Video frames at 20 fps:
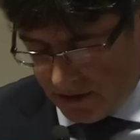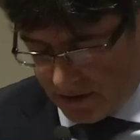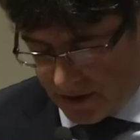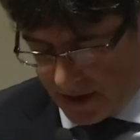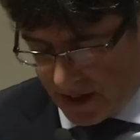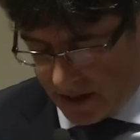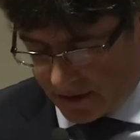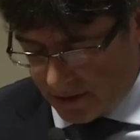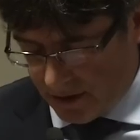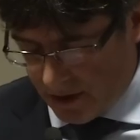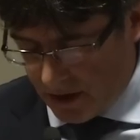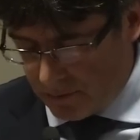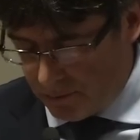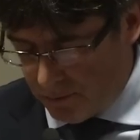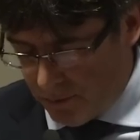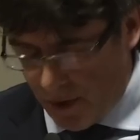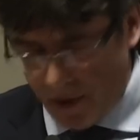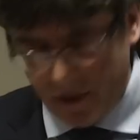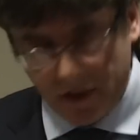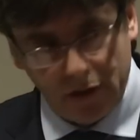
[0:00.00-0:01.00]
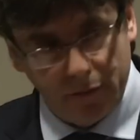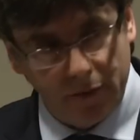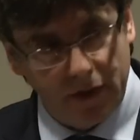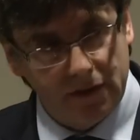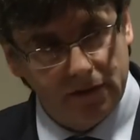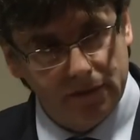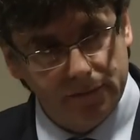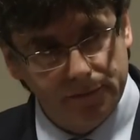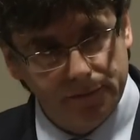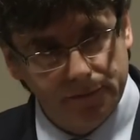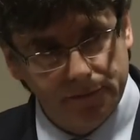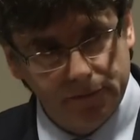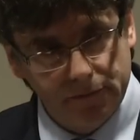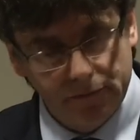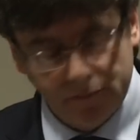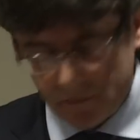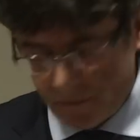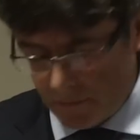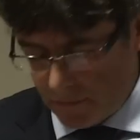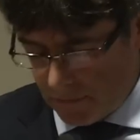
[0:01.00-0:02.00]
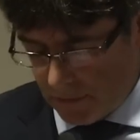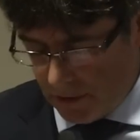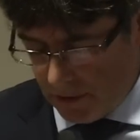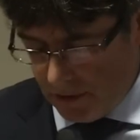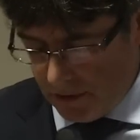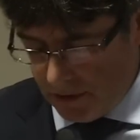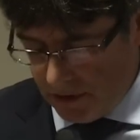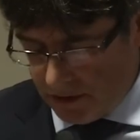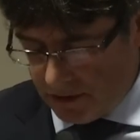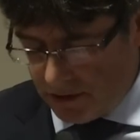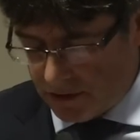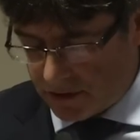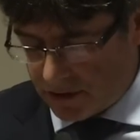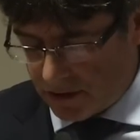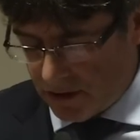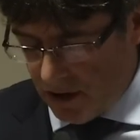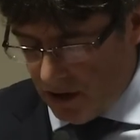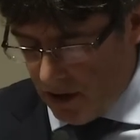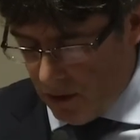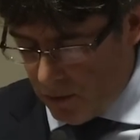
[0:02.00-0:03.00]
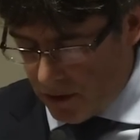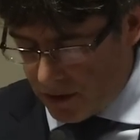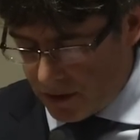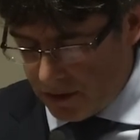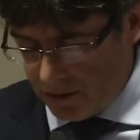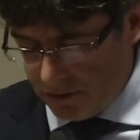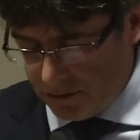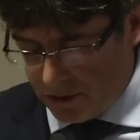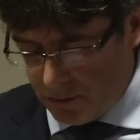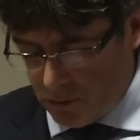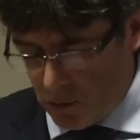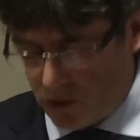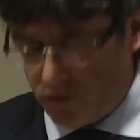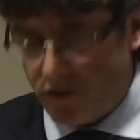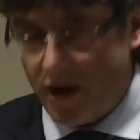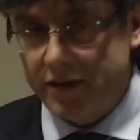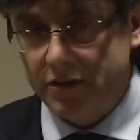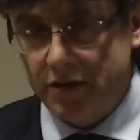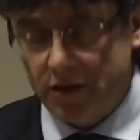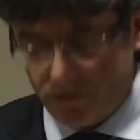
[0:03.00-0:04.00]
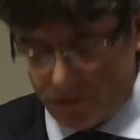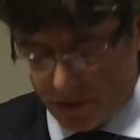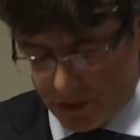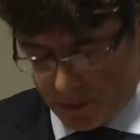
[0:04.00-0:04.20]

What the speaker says: in the Catalan parliament. It is our democratic